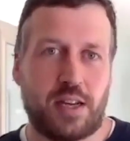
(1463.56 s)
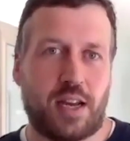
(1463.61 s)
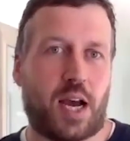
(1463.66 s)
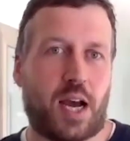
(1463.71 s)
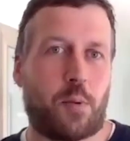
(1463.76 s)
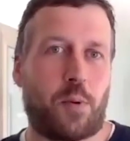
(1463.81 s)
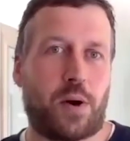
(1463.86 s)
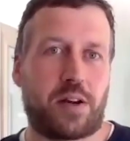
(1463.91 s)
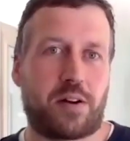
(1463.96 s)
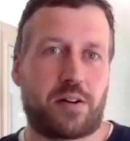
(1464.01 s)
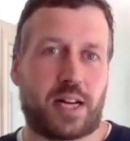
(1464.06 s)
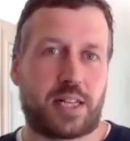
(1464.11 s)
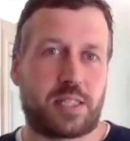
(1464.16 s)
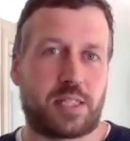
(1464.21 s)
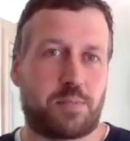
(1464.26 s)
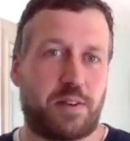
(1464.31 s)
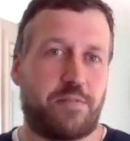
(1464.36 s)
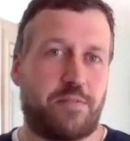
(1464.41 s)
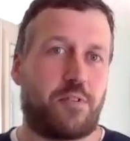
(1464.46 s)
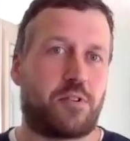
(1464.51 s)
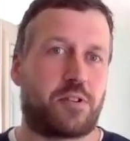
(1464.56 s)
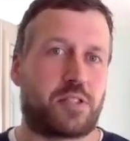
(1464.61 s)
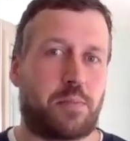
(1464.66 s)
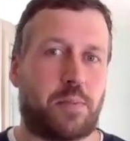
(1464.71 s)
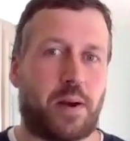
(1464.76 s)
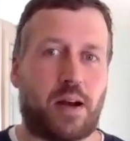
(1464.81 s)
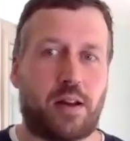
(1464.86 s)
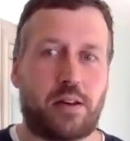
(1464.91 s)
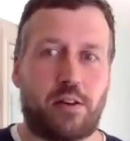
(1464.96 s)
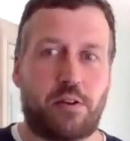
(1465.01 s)
And whether that's being forced
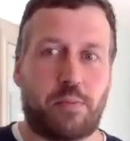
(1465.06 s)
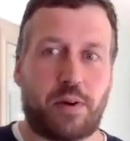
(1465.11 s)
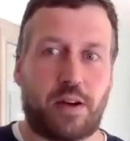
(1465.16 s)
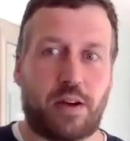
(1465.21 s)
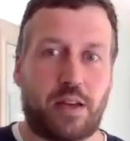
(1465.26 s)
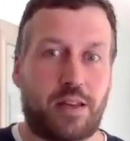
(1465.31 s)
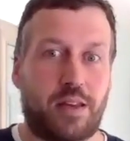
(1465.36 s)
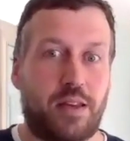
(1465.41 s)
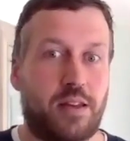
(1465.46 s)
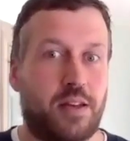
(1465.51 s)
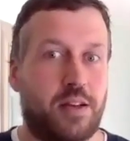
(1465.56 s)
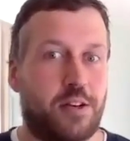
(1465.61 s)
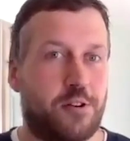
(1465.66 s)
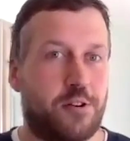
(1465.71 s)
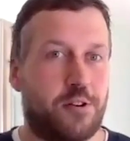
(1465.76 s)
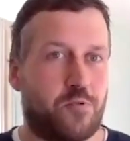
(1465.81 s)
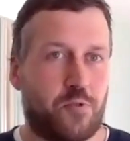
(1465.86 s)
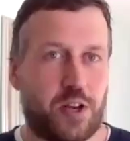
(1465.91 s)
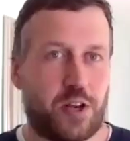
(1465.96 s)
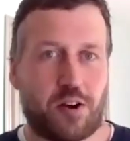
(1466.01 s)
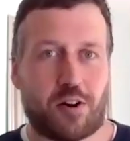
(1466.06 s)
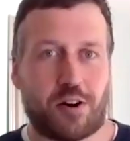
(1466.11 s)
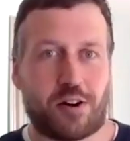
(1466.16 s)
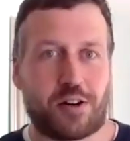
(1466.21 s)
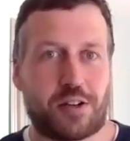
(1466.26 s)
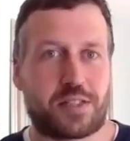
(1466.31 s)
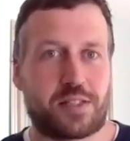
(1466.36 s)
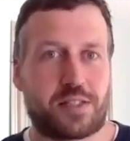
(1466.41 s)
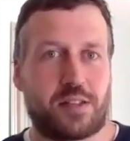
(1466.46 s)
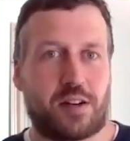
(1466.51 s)
upon you by
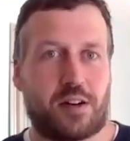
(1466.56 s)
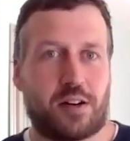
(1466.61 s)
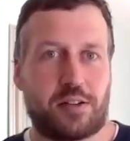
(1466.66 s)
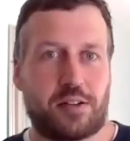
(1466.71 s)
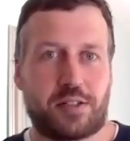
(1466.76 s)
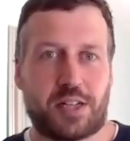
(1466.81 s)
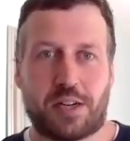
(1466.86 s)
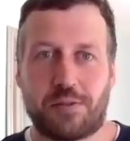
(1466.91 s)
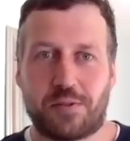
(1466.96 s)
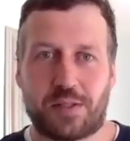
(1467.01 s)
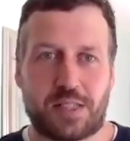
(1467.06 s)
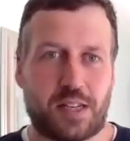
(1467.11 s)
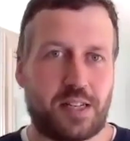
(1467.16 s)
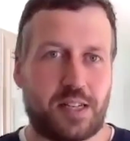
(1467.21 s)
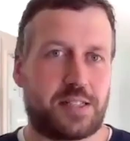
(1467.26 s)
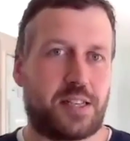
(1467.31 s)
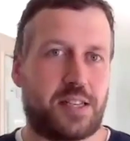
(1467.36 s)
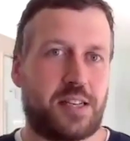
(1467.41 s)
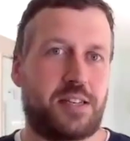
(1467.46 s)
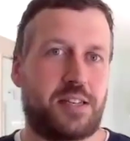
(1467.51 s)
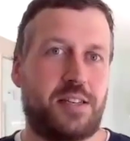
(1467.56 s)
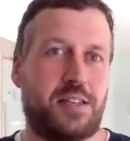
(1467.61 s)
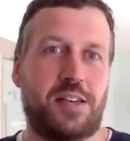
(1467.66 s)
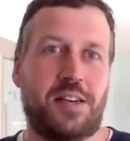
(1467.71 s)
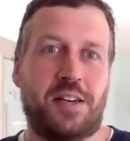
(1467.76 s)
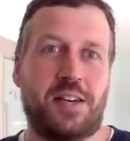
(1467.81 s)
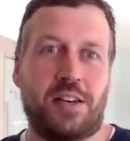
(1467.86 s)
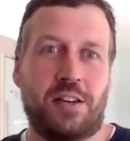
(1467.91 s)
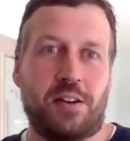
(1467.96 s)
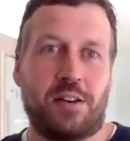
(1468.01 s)
reorgs or downsizing
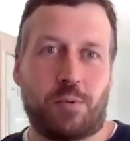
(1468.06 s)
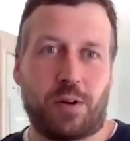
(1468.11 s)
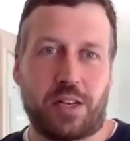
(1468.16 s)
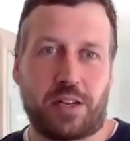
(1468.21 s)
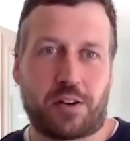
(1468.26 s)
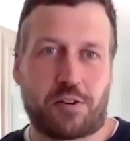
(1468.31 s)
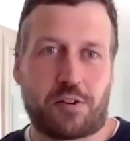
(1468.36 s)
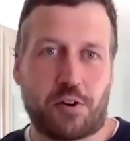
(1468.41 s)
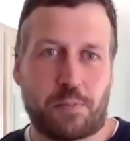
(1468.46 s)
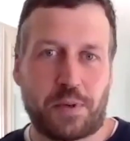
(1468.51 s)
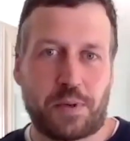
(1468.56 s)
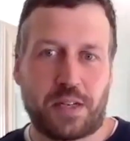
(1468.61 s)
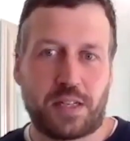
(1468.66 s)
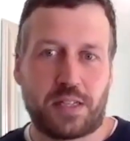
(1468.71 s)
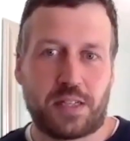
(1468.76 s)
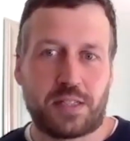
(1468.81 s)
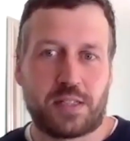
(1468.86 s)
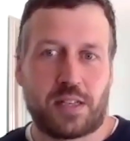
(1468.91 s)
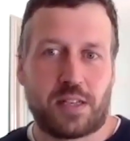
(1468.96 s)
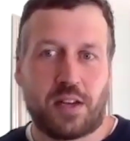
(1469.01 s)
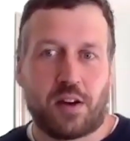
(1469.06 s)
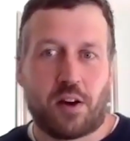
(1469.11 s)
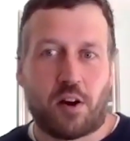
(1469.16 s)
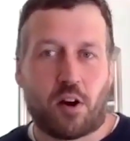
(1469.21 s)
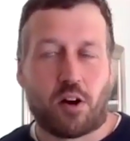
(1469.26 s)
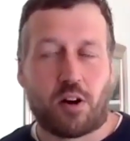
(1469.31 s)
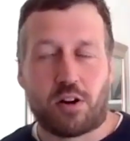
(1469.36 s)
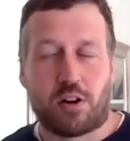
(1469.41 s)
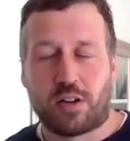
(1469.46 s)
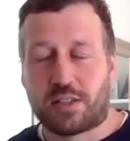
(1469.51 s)
within companies,
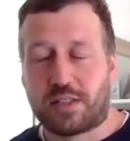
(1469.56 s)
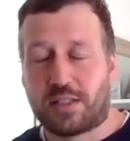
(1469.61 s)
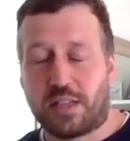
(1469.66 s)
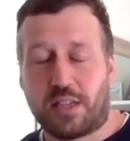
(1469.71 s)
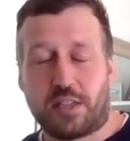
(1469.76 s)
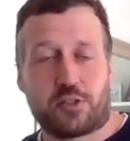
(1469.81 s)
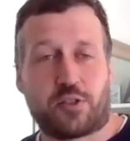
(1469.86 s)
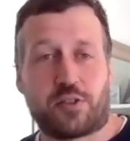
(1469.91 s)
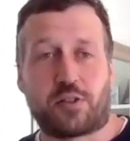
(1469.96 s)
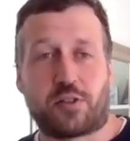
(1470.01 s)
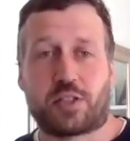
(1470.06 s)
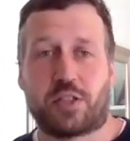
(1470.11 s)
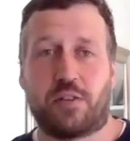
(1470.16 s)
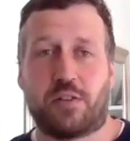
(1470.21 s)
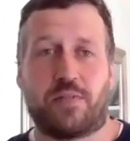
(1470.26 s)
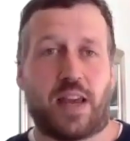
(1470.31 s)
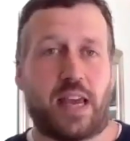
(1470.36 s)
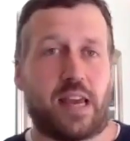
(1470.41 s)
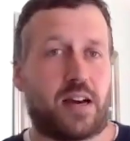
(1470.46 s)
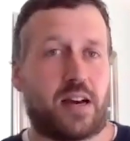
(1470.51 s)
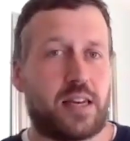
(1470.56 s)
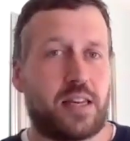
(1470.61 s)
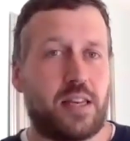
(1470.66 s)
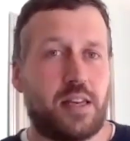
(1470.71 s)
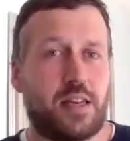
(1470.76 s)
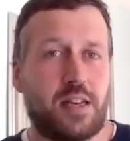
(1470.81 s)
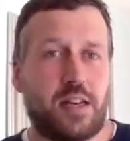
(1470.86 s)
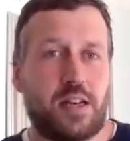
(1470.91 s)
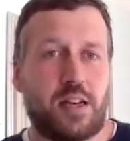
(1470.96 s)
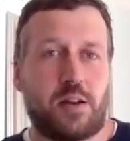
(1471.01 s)
or it's the introduction of AI,
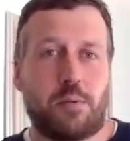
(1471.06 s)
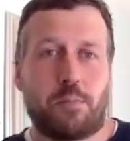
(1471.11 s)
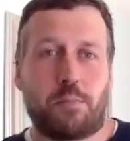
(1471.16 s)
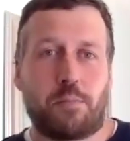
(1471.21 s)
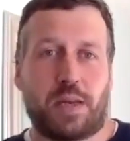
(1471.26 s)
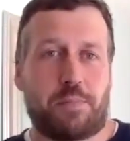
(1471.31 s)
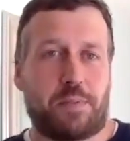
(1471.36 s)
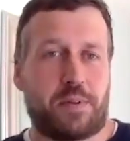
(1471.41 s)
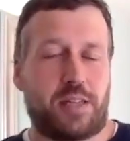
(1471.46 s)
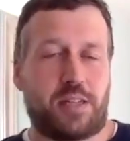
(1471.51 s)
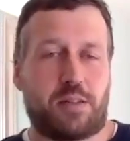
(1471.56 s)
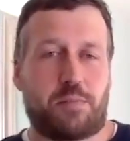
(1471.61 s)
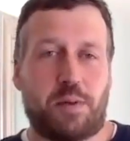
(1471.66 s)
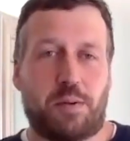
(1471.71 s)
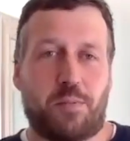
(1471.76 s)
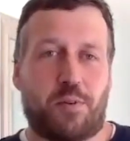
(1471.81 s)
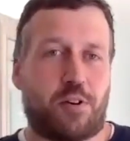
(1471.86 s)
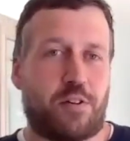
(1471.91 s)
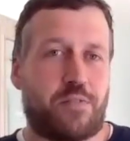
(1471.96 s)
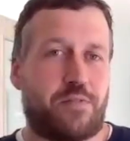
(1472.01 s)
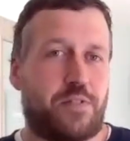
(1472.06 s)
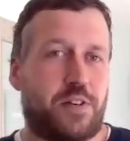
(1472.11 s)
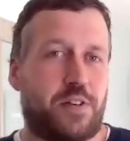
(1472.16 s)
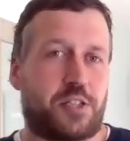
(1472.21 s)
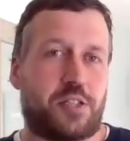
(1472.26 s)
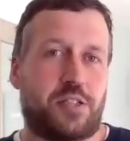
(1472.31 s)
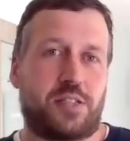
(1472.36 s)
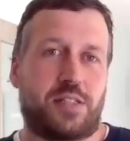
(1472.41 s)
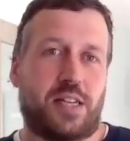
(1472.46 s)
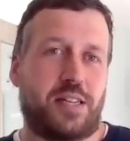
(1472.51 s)
people need to be more
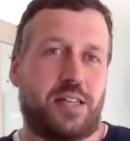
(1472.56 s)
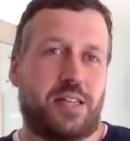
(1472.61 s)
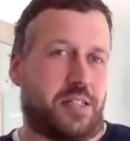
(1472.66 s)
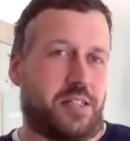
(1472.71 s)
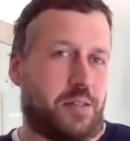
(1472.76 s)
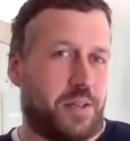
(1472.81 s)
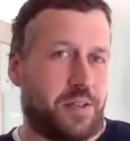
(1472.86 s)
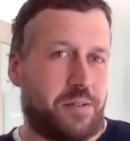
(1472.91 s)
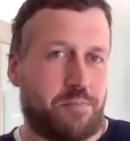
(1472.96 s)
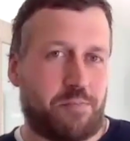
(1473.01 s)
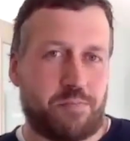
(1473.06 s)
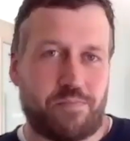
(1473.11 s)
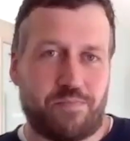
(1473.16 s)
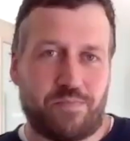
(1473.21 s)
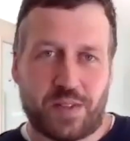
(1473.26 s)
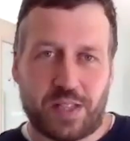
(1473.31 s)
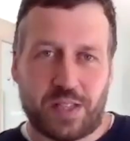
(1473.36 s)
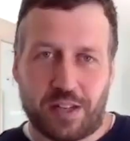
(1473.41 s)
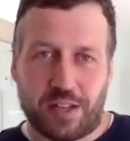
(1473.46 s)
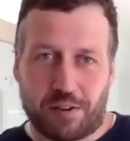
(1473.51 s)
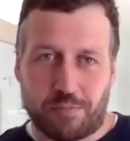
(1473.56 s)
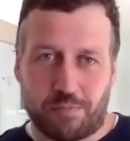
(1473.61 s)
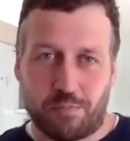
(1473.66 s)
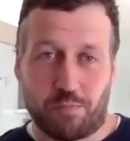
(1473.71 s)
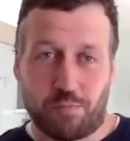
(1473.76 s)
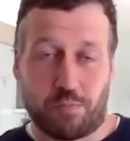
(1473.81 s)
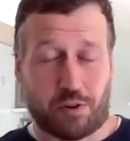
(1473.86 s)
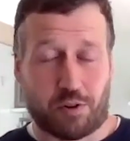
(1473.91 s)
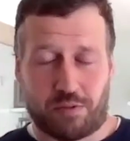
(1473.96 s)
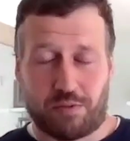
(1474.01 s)
efficient. They need to be, you know,
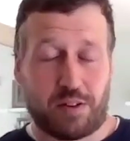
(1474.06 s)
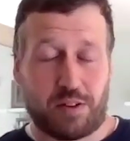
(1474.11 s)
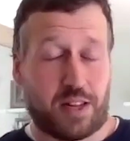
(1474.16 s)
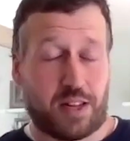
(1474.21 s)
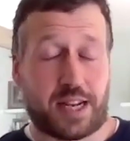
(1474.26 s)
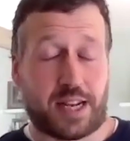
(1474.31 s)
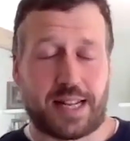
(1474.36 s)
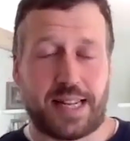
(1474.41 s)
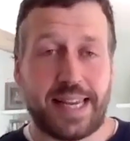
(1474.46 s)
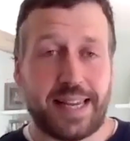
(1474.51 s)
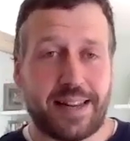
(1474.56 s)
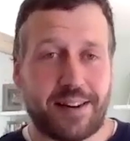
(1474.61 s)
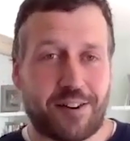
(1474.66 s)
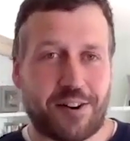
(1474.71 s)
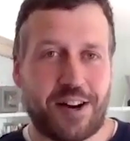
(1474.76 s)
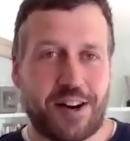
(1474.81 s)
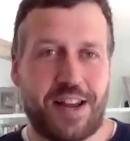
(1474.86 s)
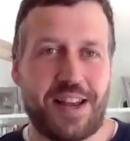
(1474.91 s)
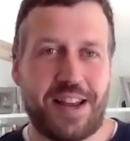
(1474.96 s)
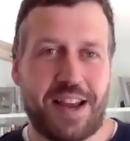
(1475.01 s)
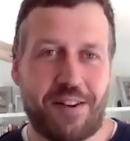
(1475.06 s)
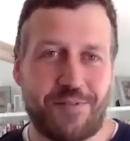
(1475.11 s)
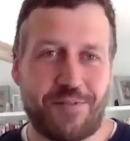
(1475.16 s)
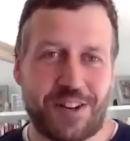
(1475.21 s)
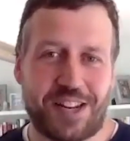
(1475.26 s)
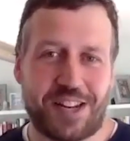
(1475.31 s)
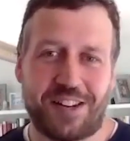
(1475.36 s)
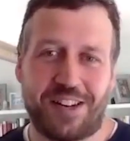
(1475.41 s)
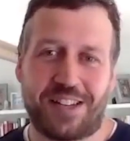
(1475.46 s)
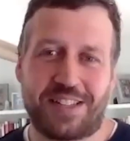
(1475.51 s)
more like leaner,
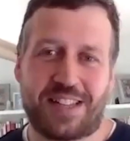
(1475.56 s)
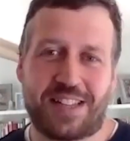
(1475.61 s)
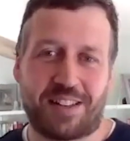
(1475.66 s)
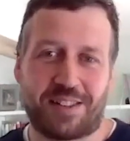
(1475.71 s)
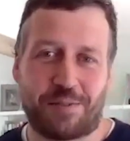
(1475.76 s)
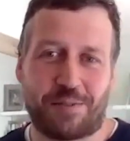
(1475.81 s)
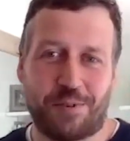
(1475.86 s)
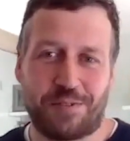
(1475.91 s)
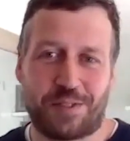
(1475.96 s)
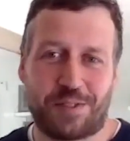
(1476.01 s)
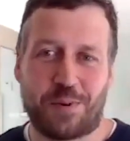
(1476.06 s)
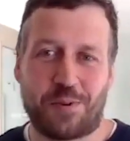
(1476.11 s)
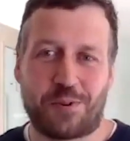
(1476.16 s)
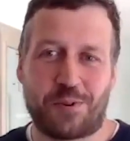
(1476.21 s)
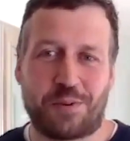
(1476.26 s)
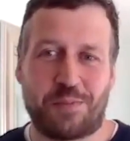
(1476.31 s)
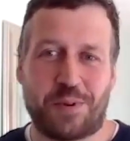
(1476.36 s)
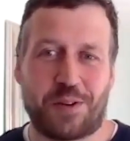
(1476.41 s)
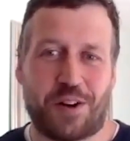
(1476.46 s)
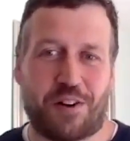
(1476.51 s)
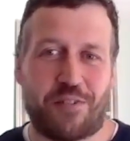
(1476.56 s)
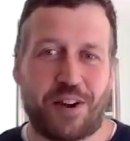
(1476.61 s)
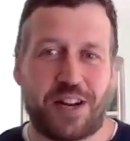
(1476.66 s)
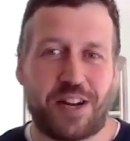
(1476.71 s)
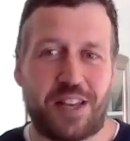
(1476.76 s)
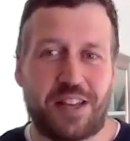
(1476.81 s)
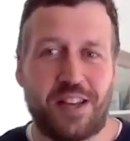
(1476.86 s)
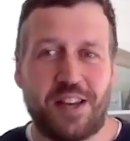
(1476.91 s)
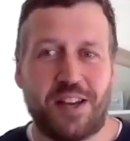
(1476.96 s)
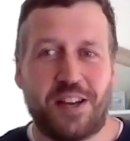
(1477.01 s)
everything like that we've spoken about
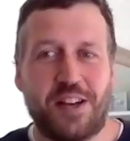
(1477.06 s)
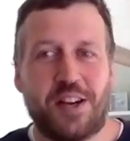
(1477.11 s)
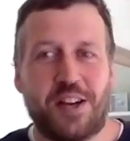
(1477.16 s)
already.